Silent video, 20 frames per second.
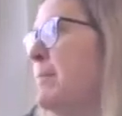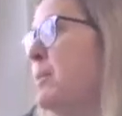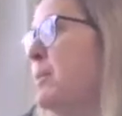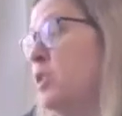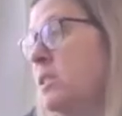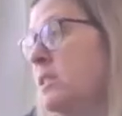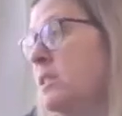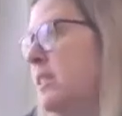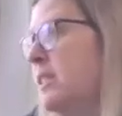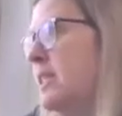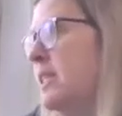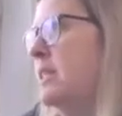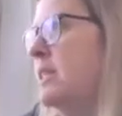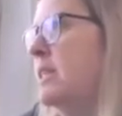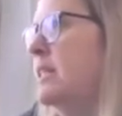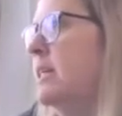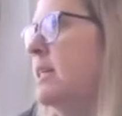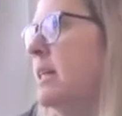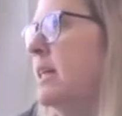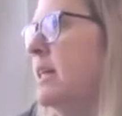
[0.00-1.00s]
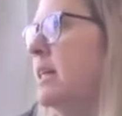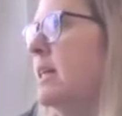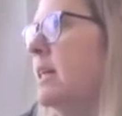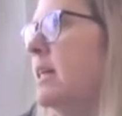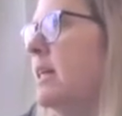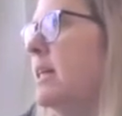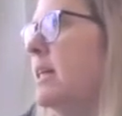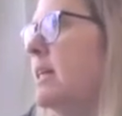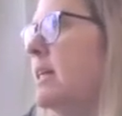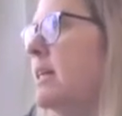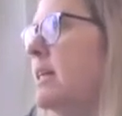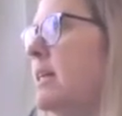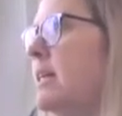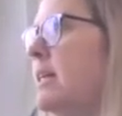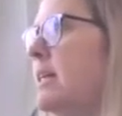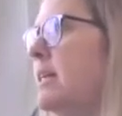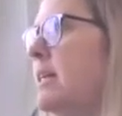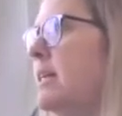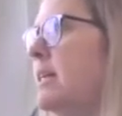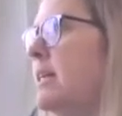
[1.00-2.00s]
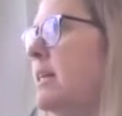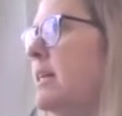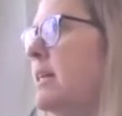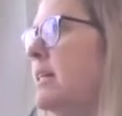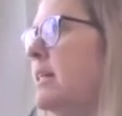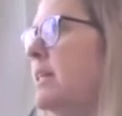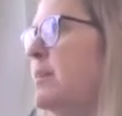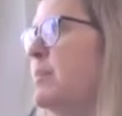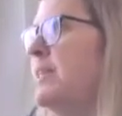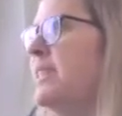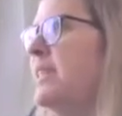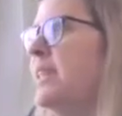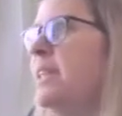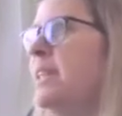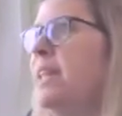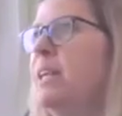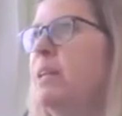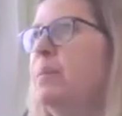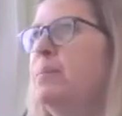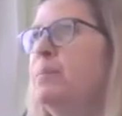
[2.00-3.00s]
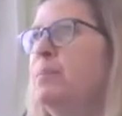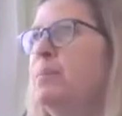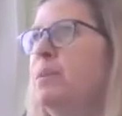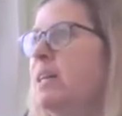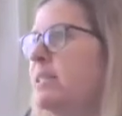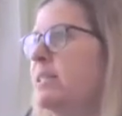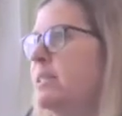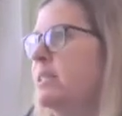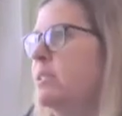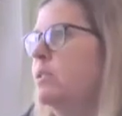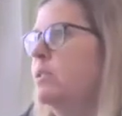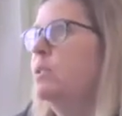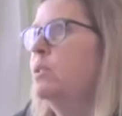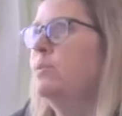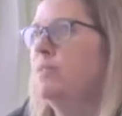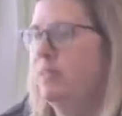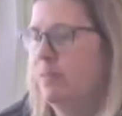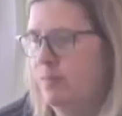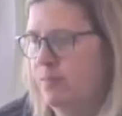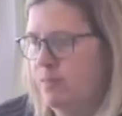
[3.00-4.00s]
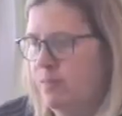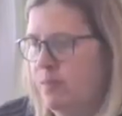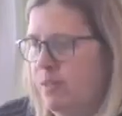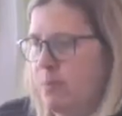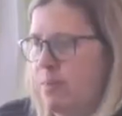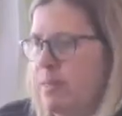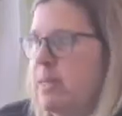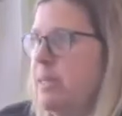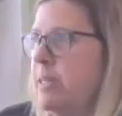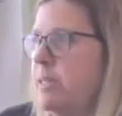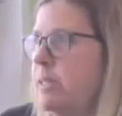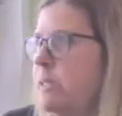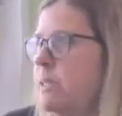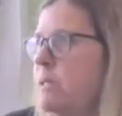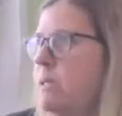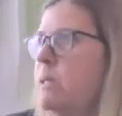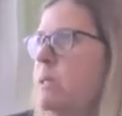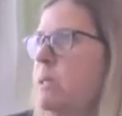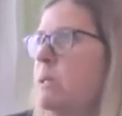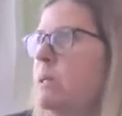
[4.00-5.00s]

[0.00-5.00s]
Personally, they must get a lot of process served in Richmond Heights.